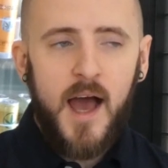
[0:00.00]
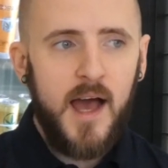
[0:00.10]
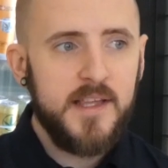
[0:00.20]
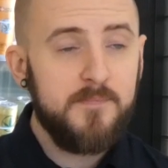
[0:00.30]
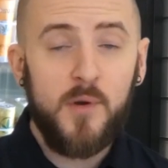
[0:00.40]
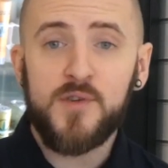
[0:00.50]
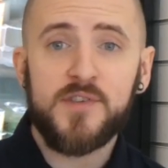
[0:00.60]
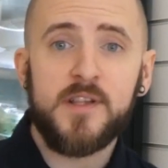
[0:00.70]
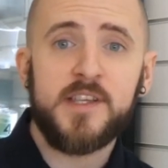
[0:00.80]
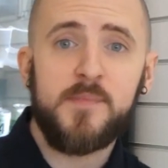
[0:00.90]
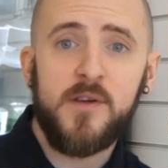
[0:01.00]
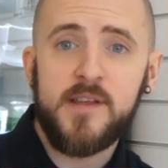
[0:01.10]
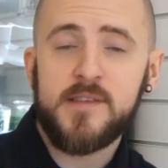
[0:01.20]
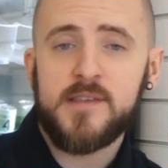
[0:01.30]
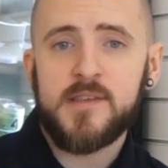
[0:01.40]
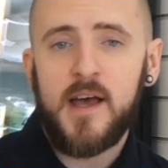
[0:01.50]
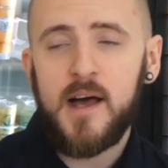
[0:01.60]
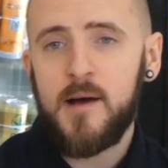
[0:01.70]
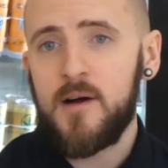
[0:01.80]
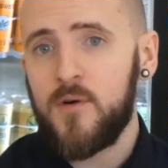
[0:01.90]
I have personal experience.
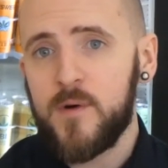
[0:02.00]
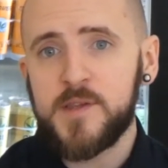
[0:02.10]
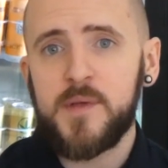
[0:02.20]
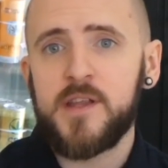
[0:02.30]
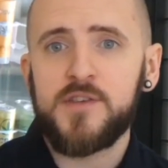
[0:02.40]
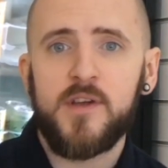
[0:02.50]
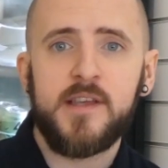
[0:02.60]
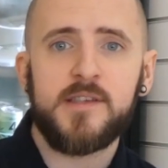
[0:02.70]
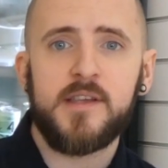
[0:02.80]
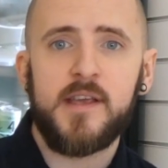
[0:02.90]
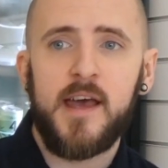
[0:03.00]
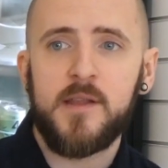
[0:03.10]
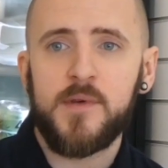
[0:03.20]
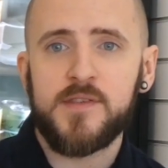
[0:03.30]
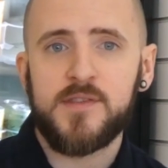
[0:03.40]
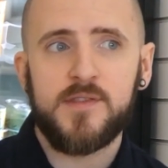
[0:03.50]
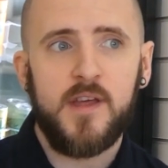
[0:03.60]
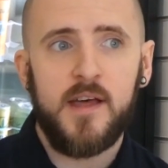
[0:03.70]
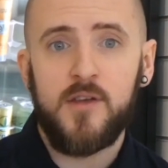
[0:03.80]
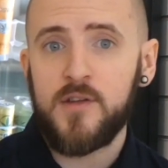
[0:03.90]
I've always been interested in cannabis,
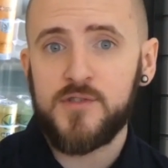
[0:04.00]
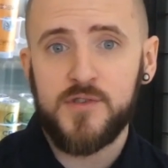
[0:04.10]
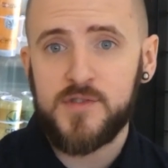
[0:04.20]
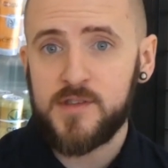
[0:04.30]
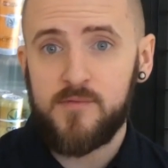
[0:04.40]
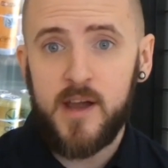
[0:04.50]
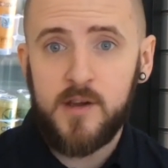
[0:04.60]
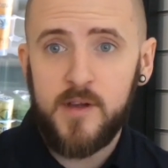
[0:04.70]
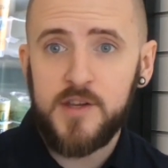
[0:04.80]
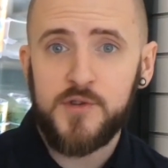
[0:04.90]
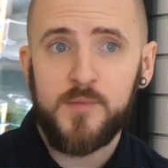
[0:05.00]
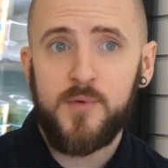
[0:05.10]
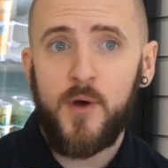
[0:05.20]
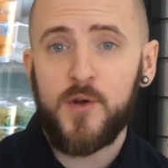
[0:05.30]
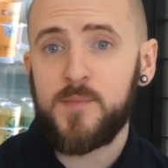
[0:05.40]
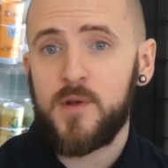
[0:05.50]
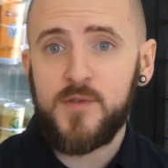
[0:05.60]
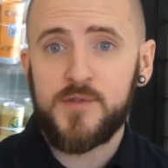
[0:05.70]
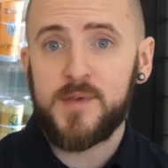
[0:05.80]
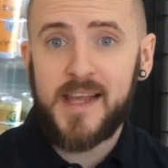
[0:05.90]
not just as a recreational product, but
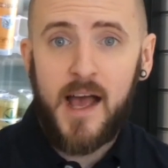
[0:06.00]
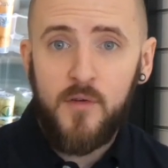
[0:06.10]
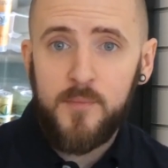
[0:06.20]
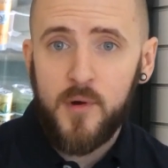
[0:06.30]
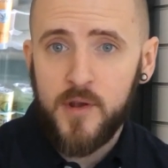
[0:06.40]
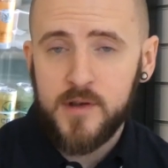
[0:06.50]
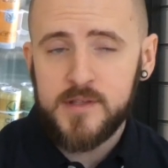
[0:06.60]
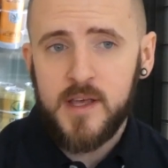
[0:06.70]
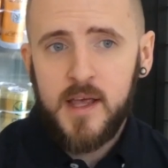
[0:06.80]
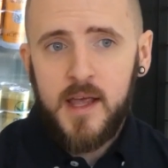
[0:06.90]
also as a health product.